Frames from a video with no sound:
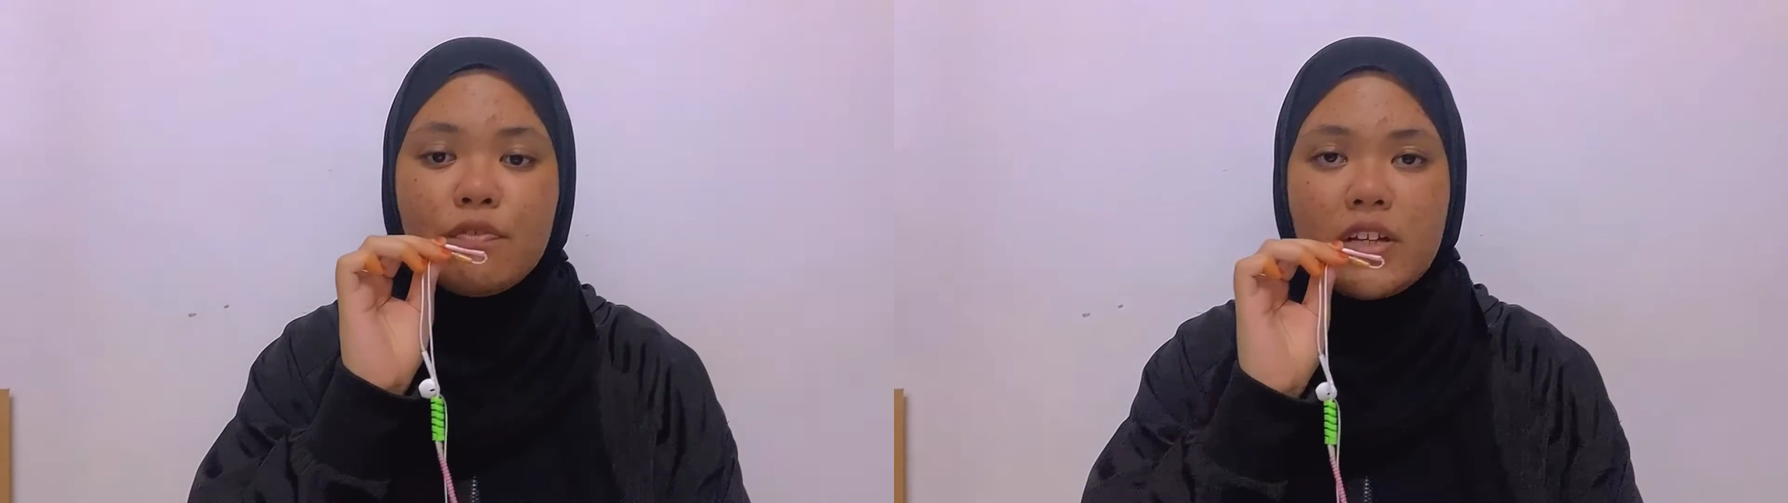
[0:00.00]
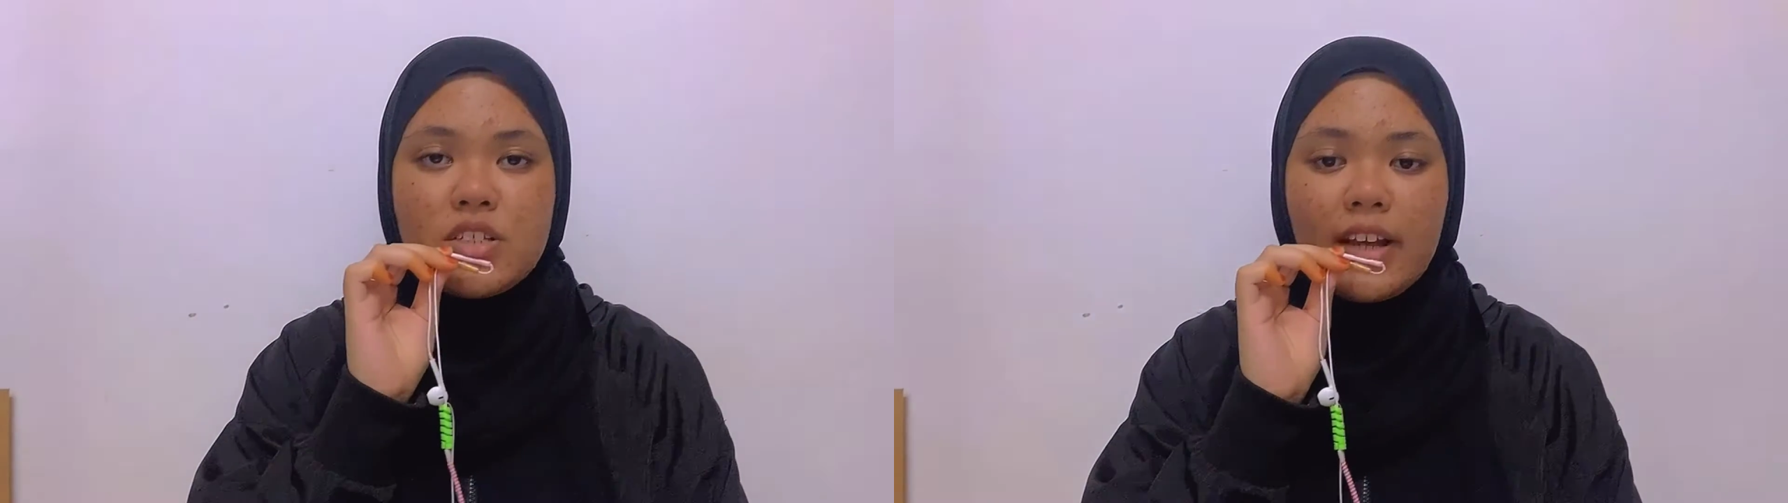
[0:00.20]

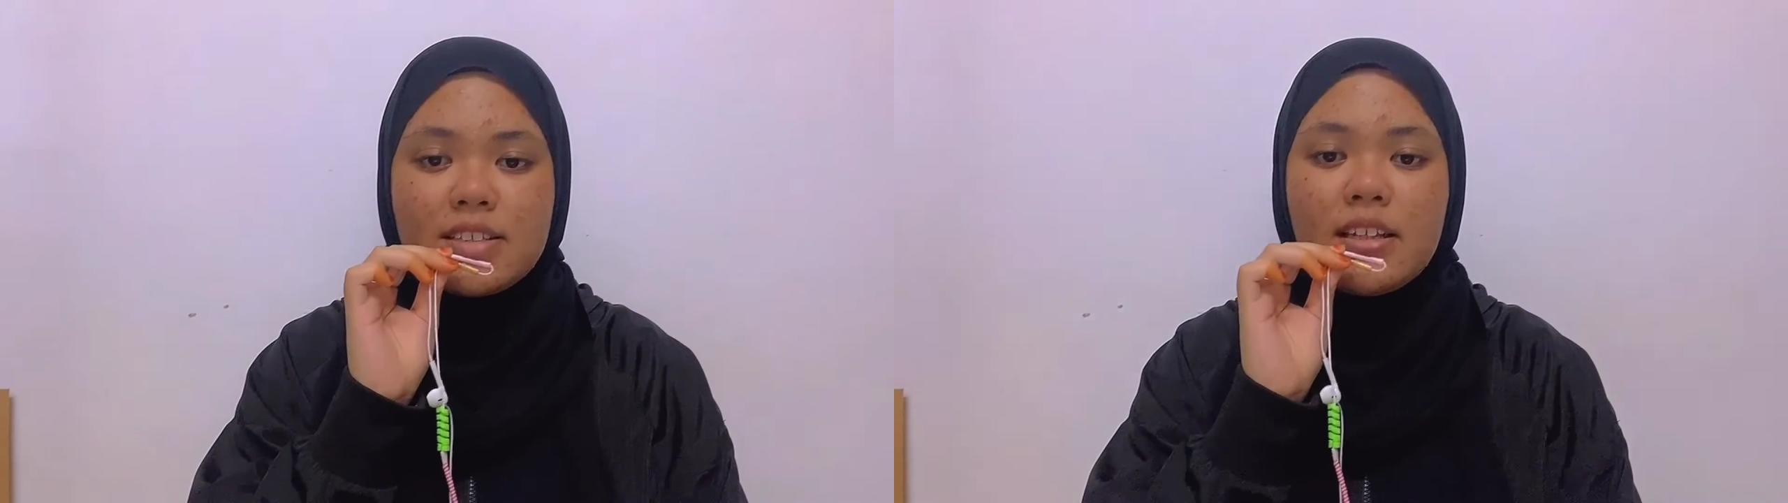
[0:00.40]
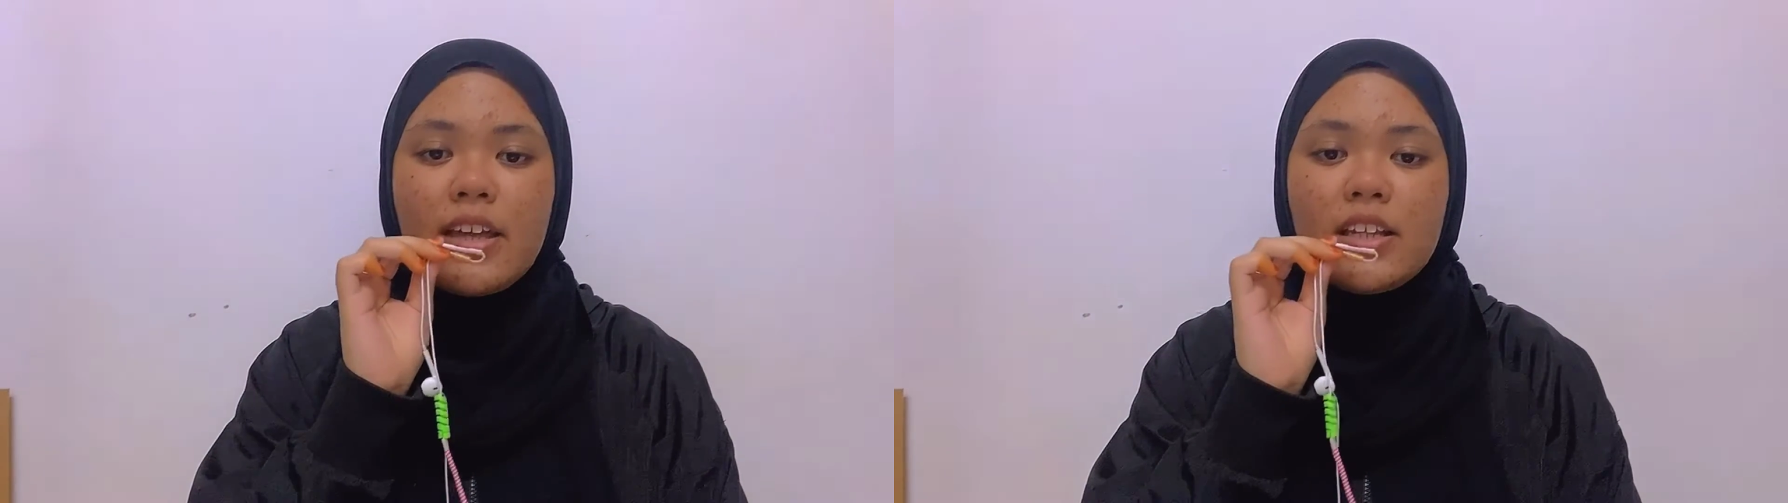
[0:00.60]

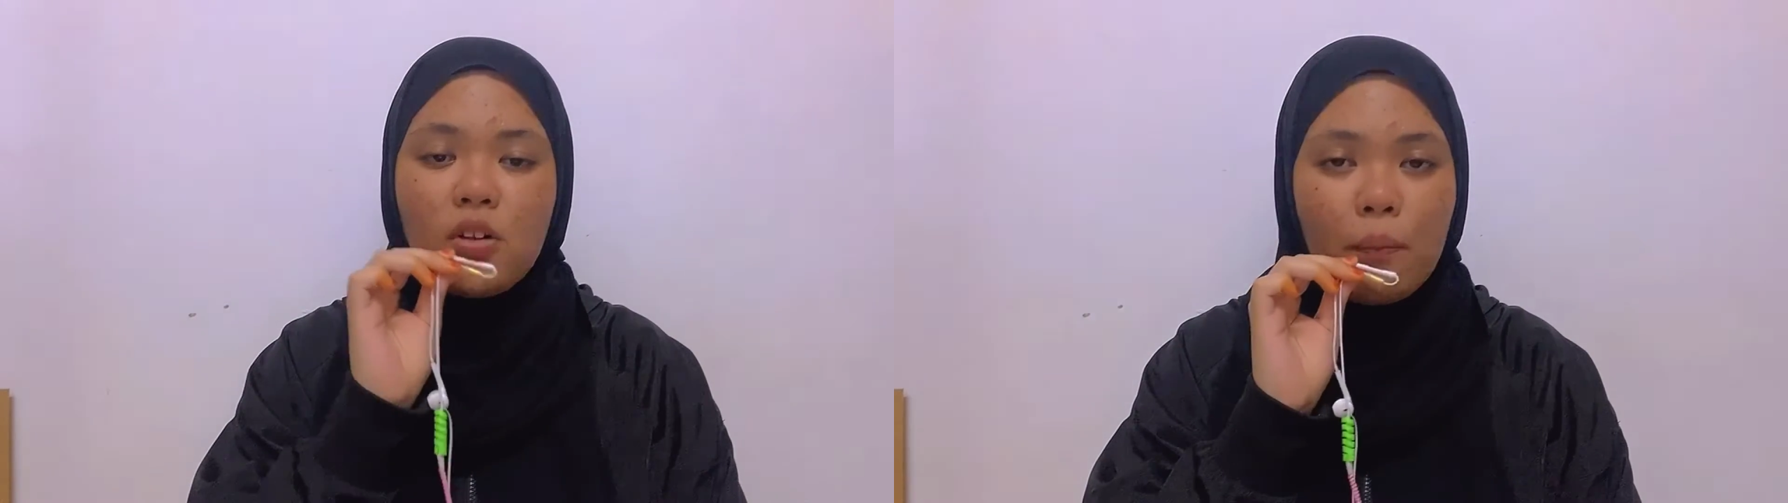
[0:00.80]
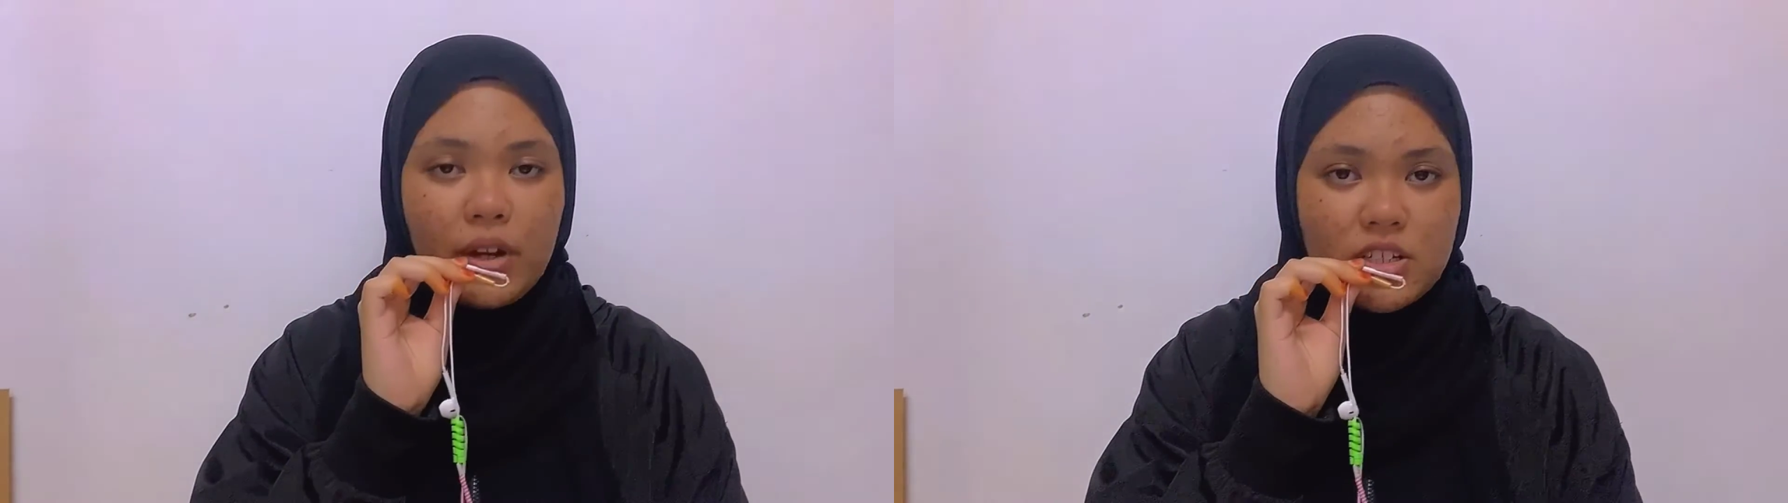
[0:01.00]
franchising and
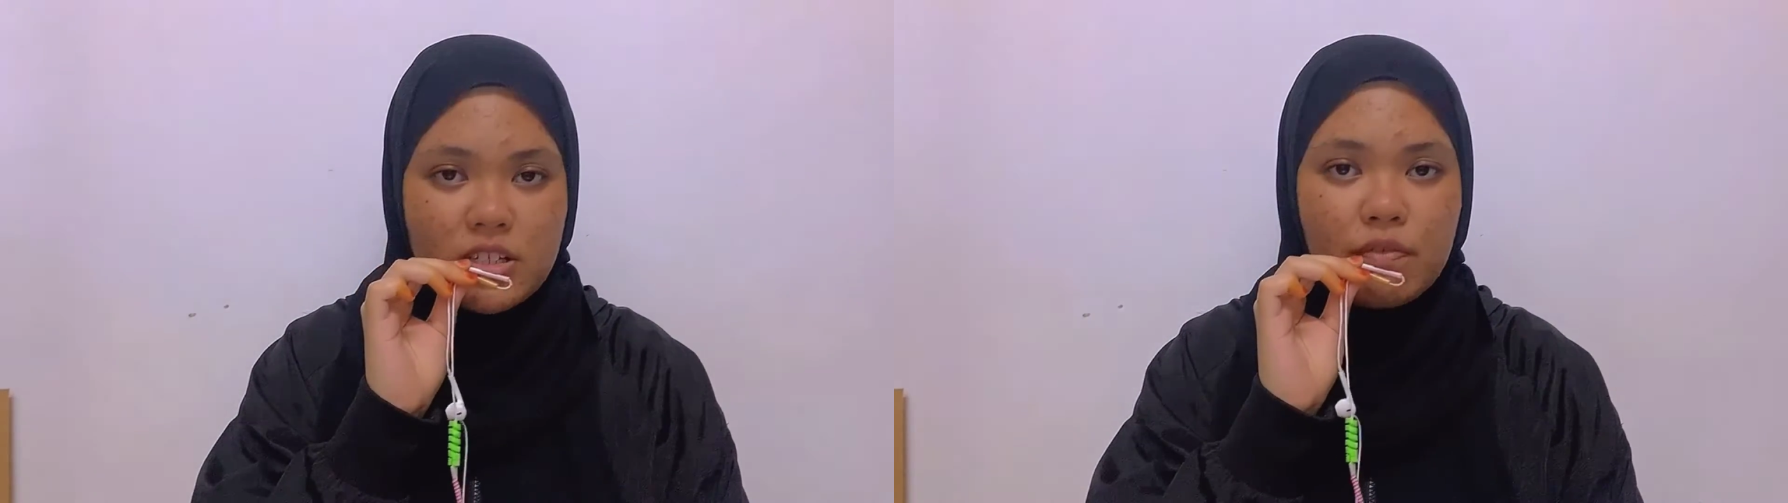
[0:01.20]
incorporation